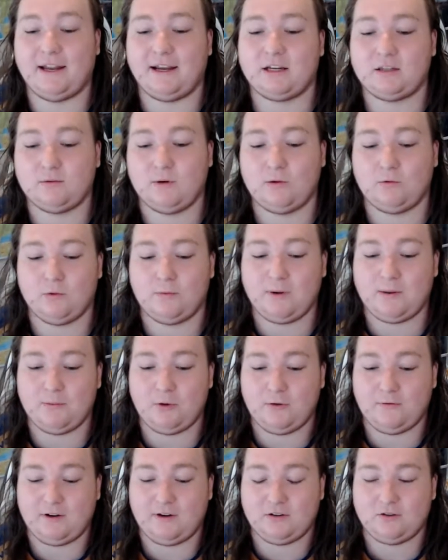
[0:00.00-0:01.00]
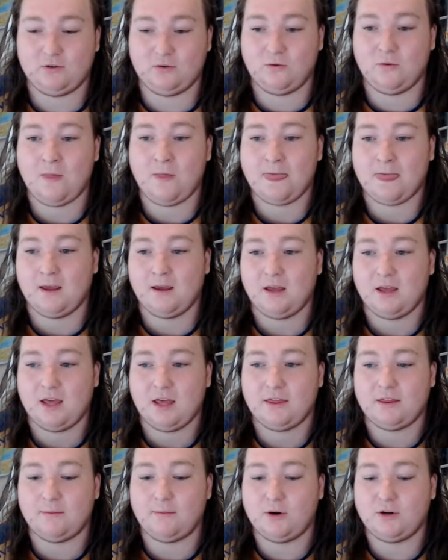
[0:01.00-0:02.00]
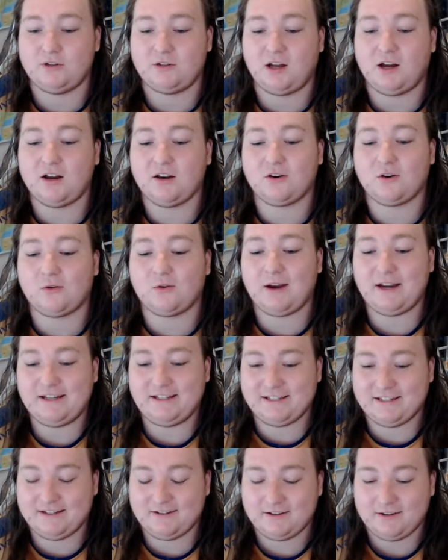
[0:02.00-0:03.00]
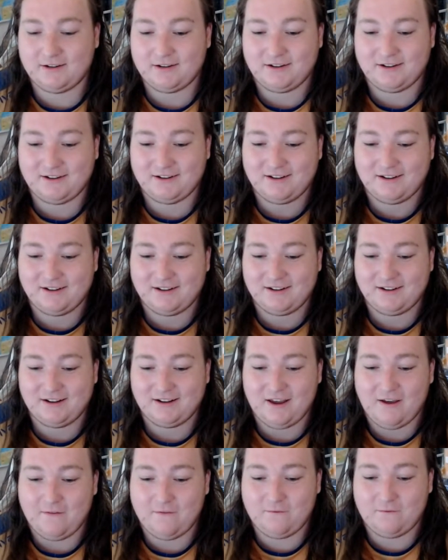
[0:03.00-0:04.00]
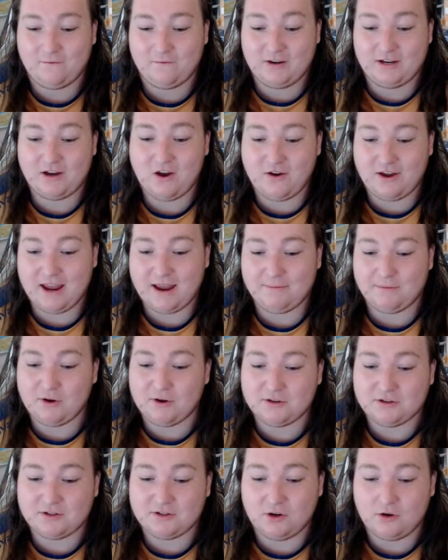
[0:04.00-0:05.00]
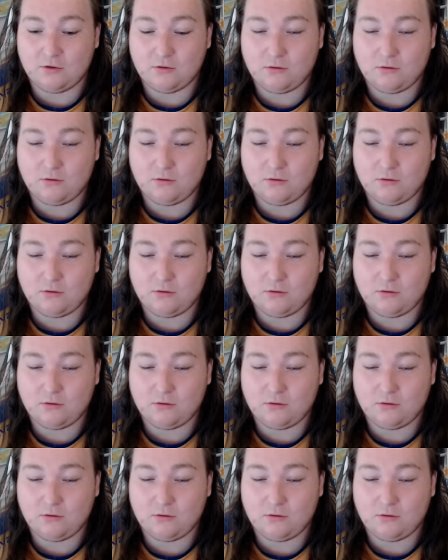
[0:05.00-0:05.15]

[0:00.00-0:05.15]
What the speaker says: we will be moving to the most underrated video game console